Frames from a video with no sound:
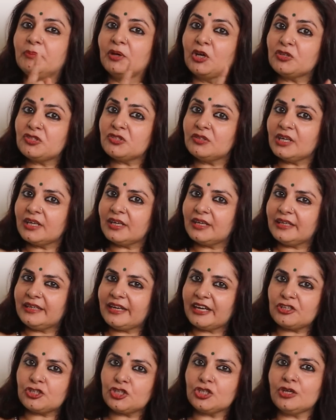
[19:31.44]
Because of the
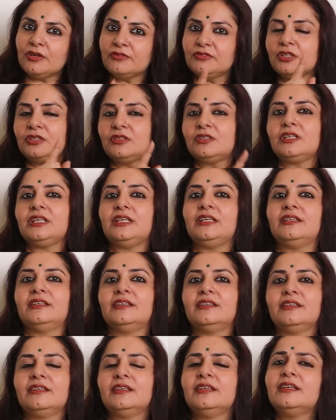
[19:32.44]
connection of the three,
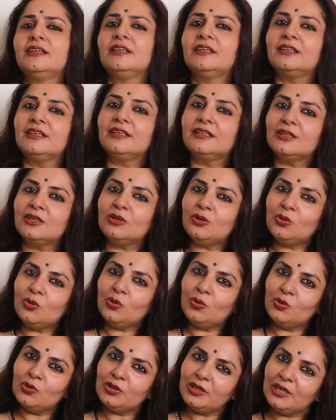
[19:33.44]

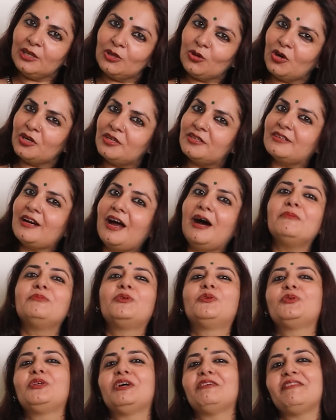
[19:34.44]
only Lord Ram
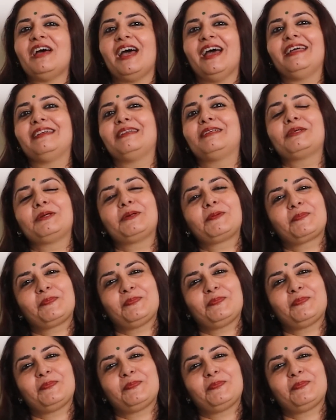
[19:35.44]
could have had